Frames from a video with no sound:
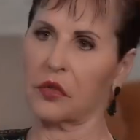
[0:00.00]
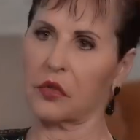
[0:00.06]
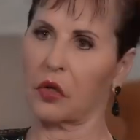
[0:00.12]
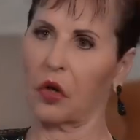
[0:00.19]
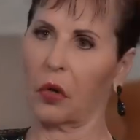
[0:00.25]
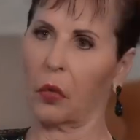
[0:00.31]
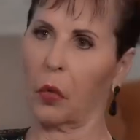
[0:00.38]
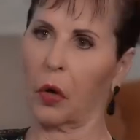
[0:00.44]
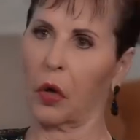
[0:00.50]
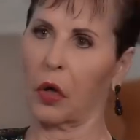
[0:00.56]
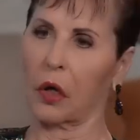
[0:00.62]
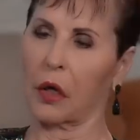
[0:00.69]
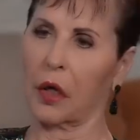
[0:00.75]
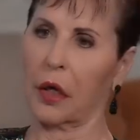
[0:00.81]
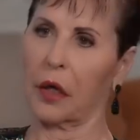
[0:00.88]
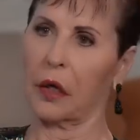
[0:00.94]
isn't going to work.
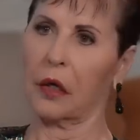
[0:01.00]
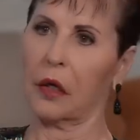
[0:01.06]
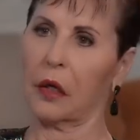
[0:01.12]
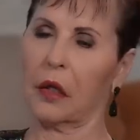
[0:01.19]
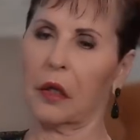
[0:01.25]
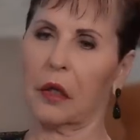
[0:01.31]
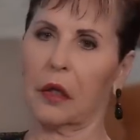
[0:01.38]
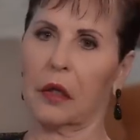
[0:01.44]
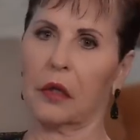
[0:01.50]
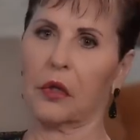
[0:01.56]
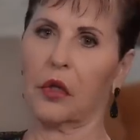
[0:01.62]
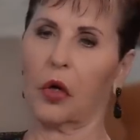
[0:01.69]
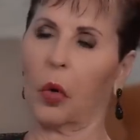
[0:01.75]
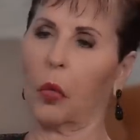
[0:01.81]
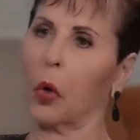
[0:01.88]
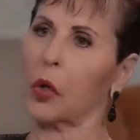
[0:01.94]
And,
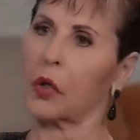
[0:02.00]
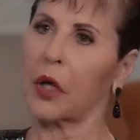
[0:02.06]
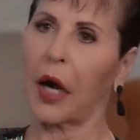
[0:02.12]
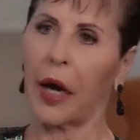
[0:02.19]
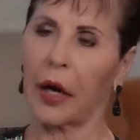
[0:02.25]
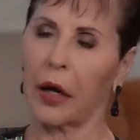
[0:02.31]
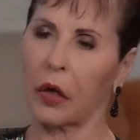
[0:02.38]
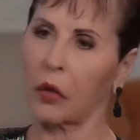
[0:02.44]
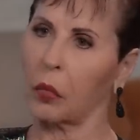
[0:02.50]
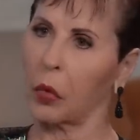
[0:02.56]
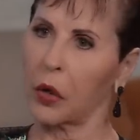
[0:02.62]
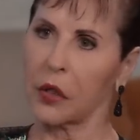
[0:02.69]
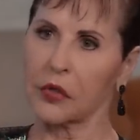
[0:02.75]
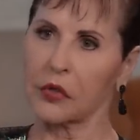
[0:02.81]
you know, we're tired. We're